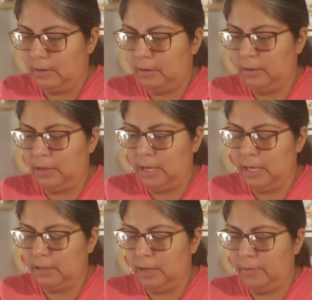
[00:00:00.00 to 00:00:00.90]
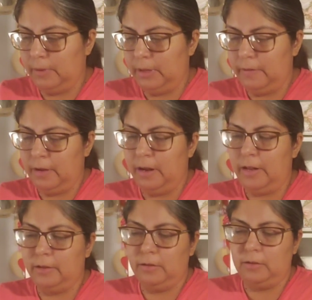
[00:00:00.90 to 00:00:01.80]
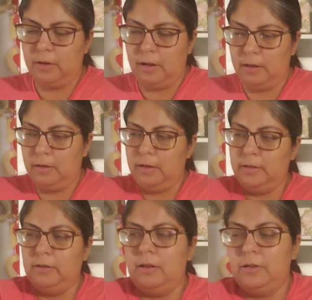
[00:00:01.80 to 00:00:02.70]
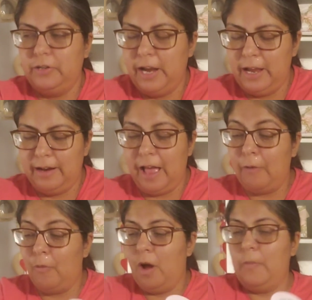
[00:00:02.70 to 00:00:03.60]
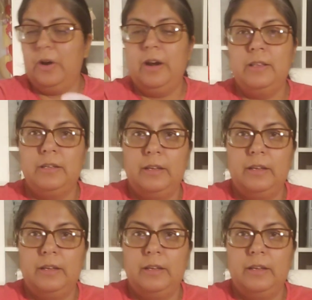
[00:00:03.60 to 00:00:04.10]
And these, I believe I got at at Walmart.